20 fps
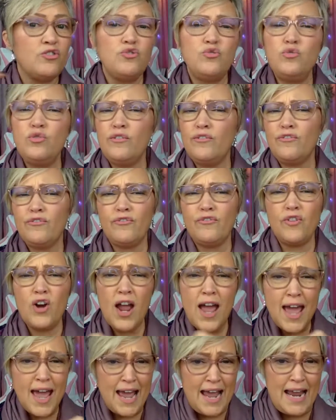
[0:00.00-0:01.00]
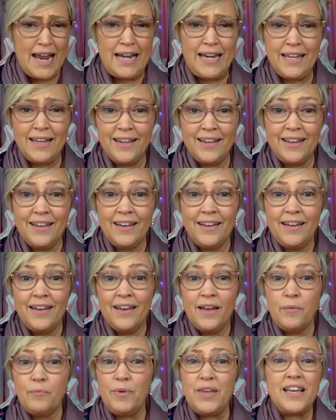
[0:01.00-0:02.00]
too afraid
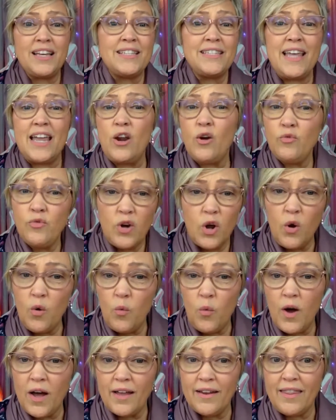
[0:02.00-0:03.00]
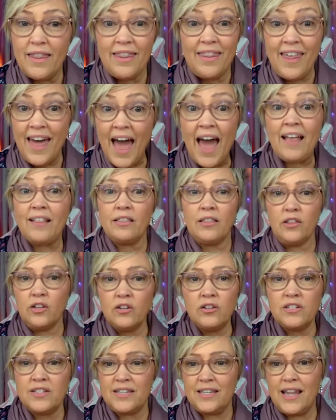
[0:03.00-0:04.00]
because they don't know what that
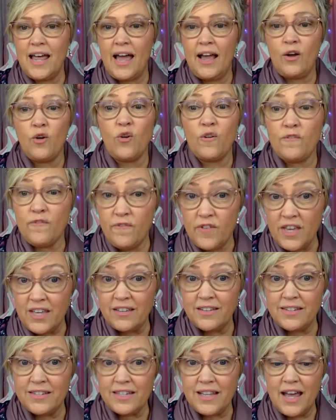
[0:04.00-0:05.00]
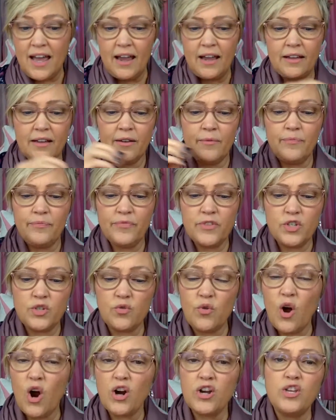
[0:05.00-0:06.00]
looks like or feels like. So
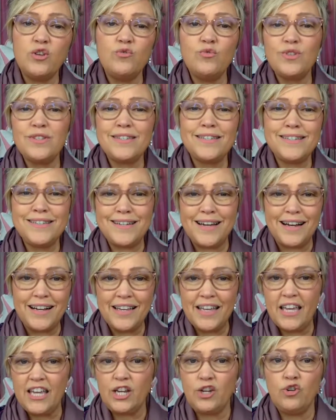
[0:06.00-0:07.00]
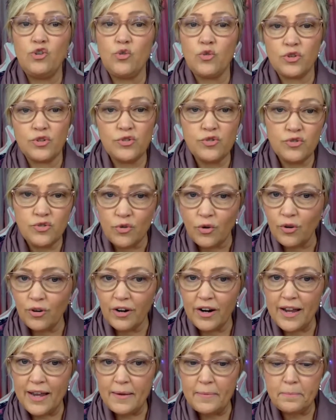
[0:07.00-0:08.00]
are you stuck in your
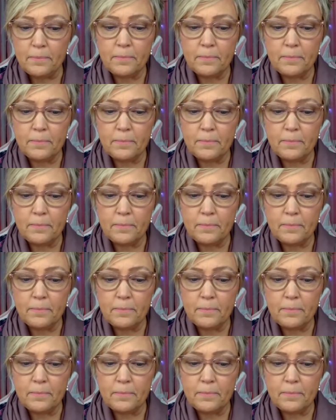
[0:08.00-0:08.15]
story?